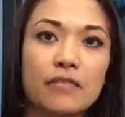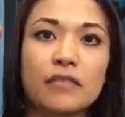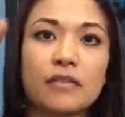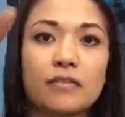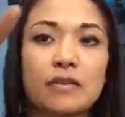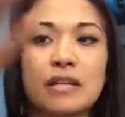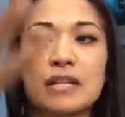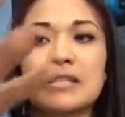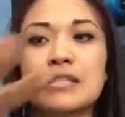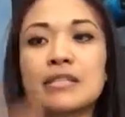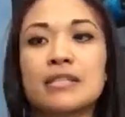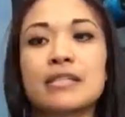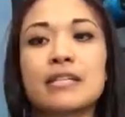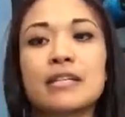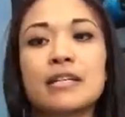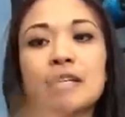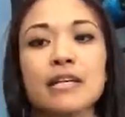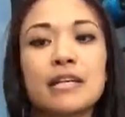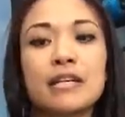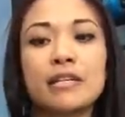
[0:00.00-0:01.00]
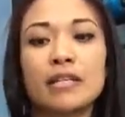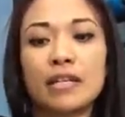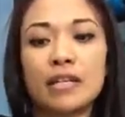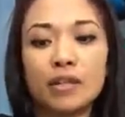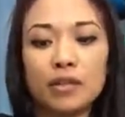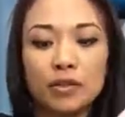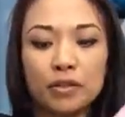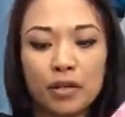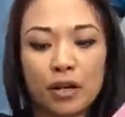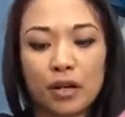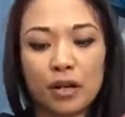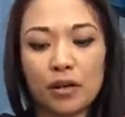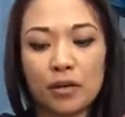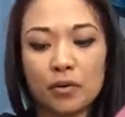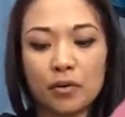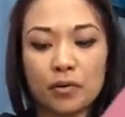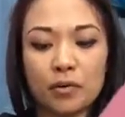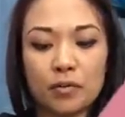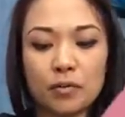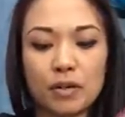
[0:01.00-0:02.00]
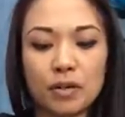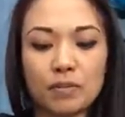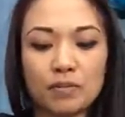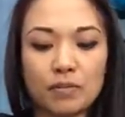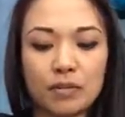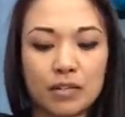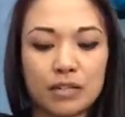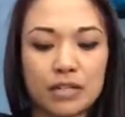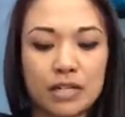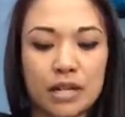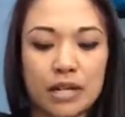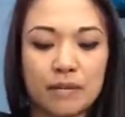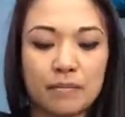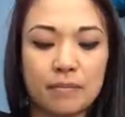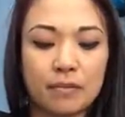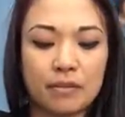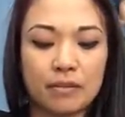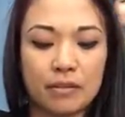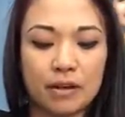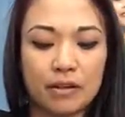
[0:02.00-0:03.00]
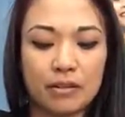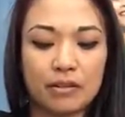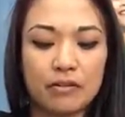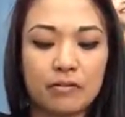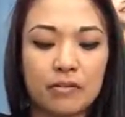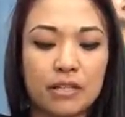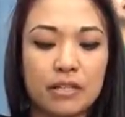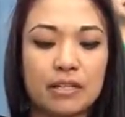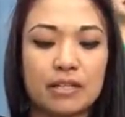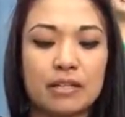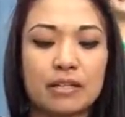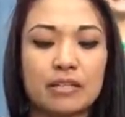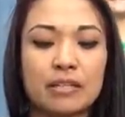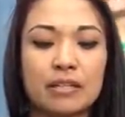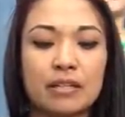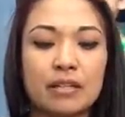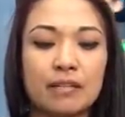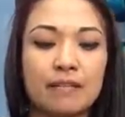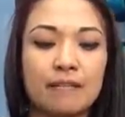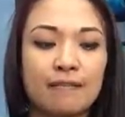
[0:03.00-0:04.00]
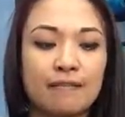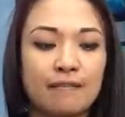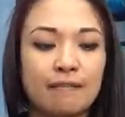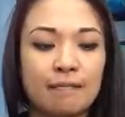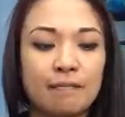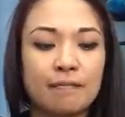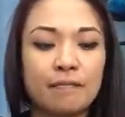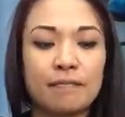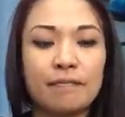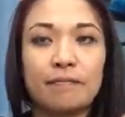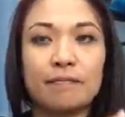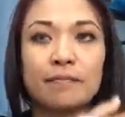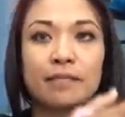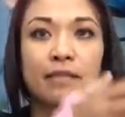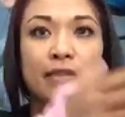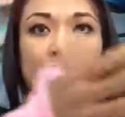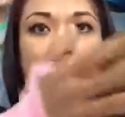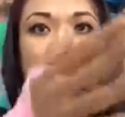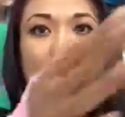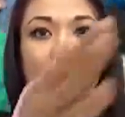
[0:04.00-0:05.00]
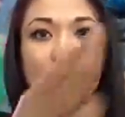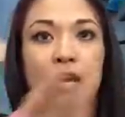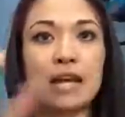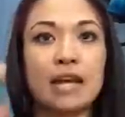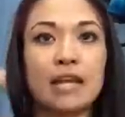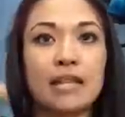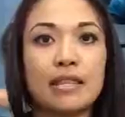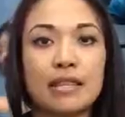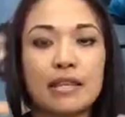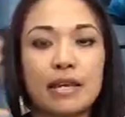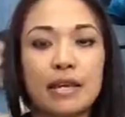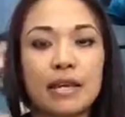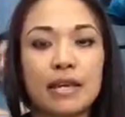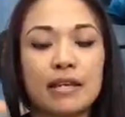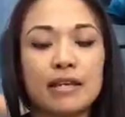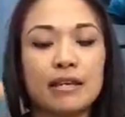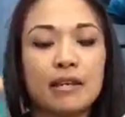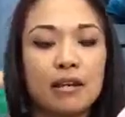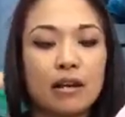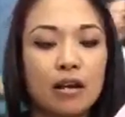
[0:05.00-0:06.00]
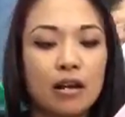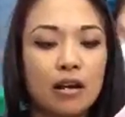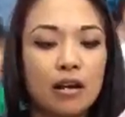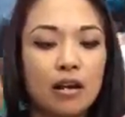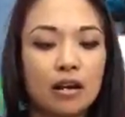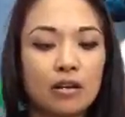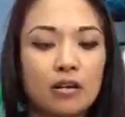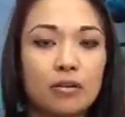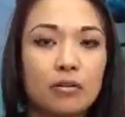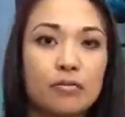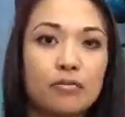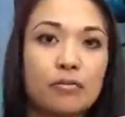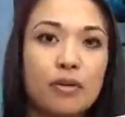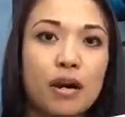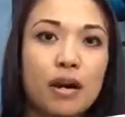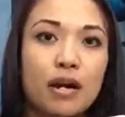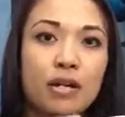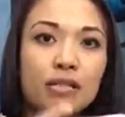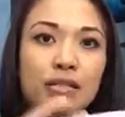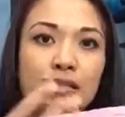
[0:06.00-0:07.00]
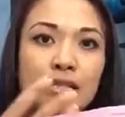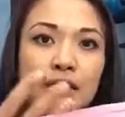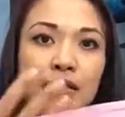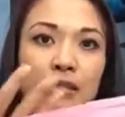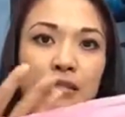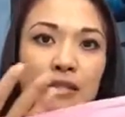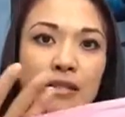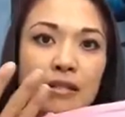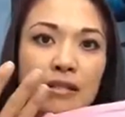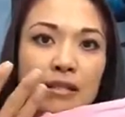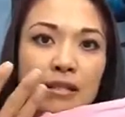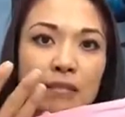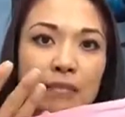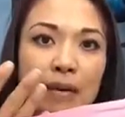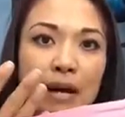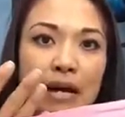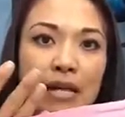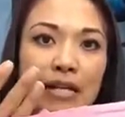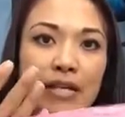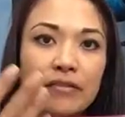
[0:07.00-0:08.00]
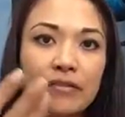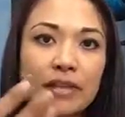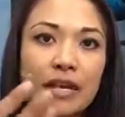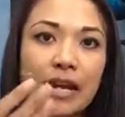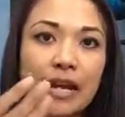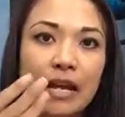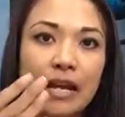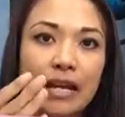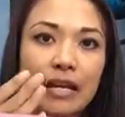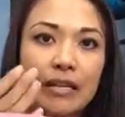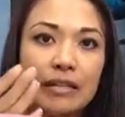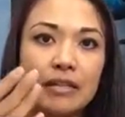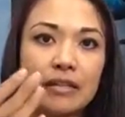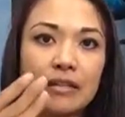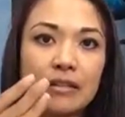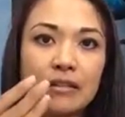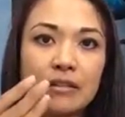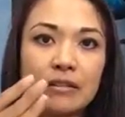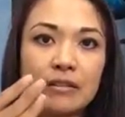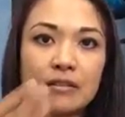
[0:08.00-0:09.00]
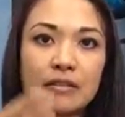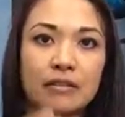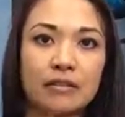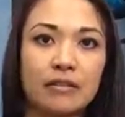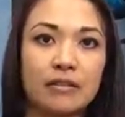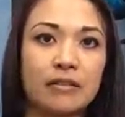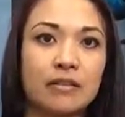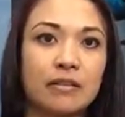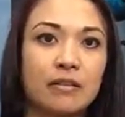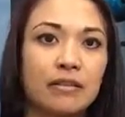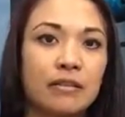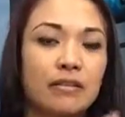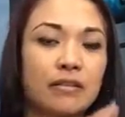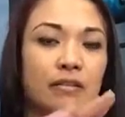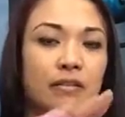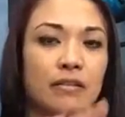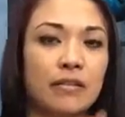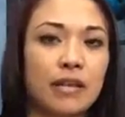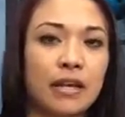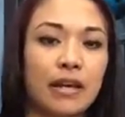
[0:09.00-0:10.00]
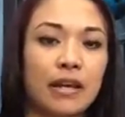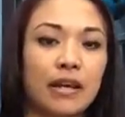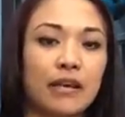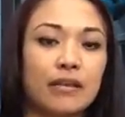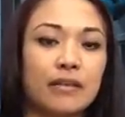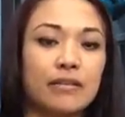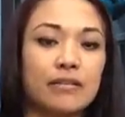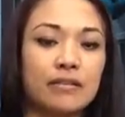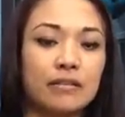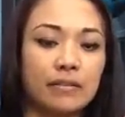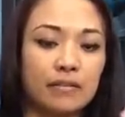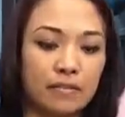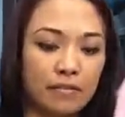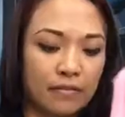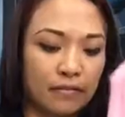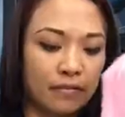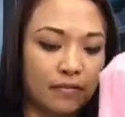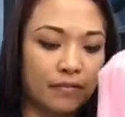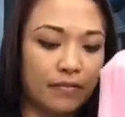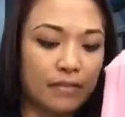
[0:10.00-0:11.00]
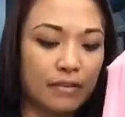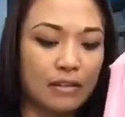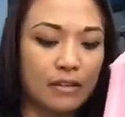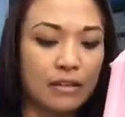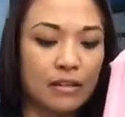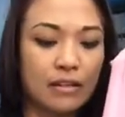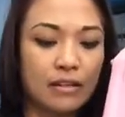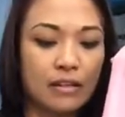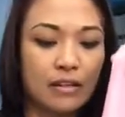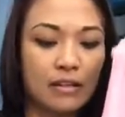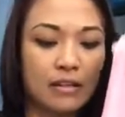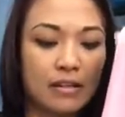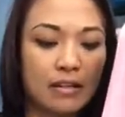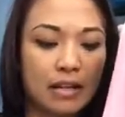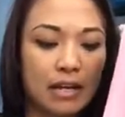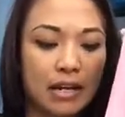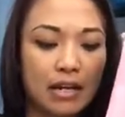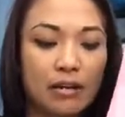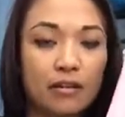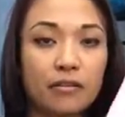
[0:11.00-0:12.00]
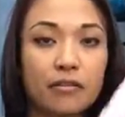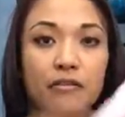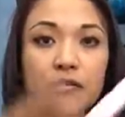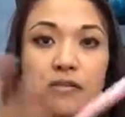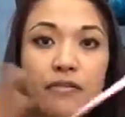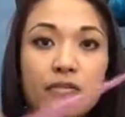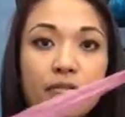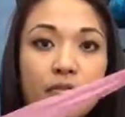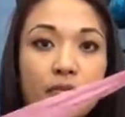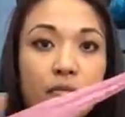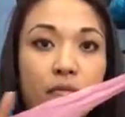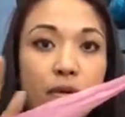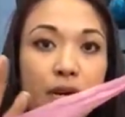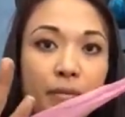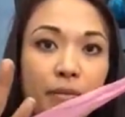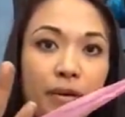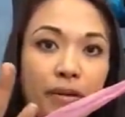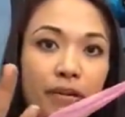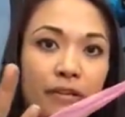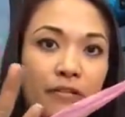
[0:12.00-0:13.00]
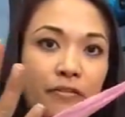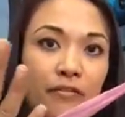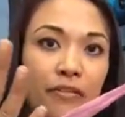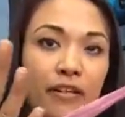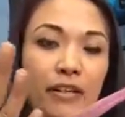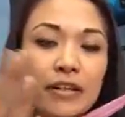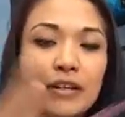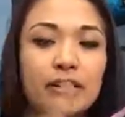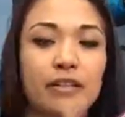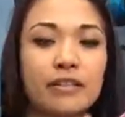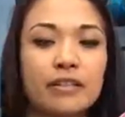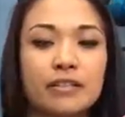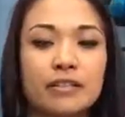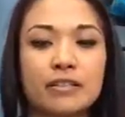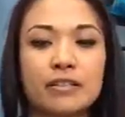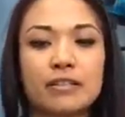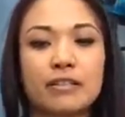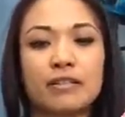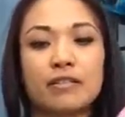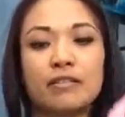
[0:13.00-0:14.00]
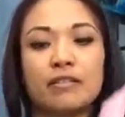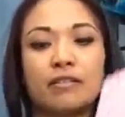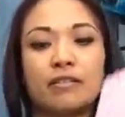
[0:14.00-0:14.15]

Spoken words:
of the wrist. Then you go one more time around the wrist, and then across the back of the hand. Okay. Now, web out your fingers,